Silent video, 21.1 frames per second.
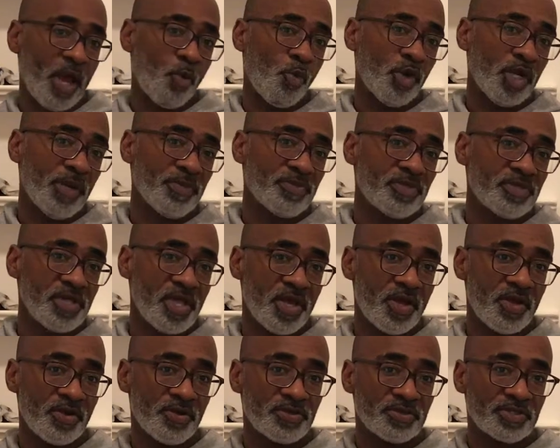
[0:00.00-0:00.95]
I went
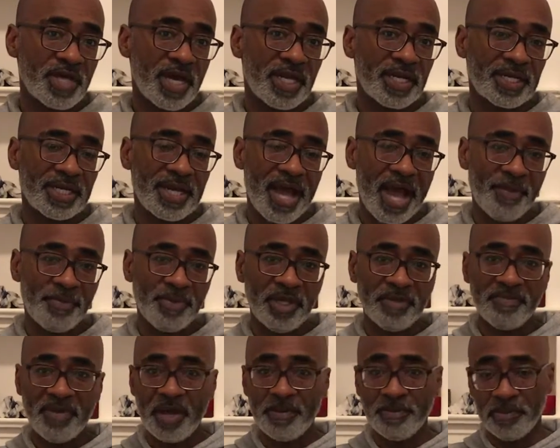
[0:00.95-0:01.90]
upstairs, got a copy
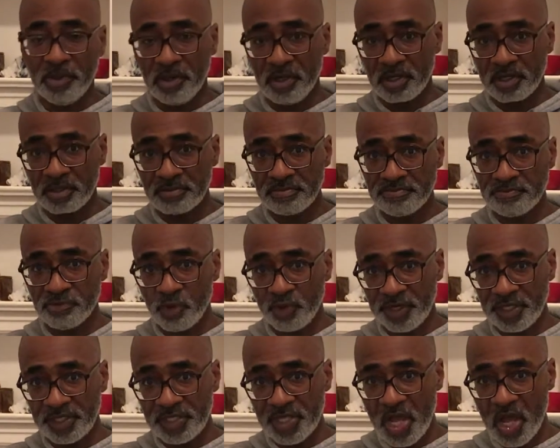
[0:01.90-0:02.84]
of my book,
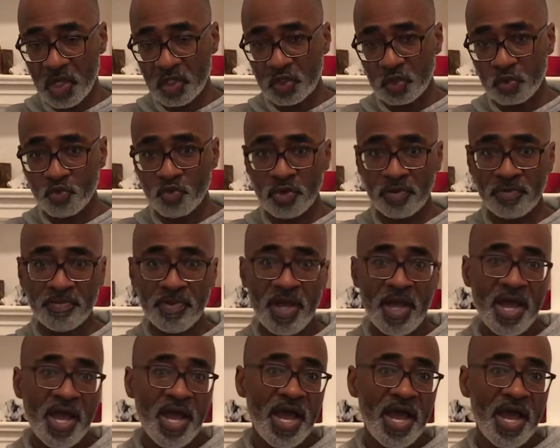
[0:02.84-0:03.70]
wrote it down to him.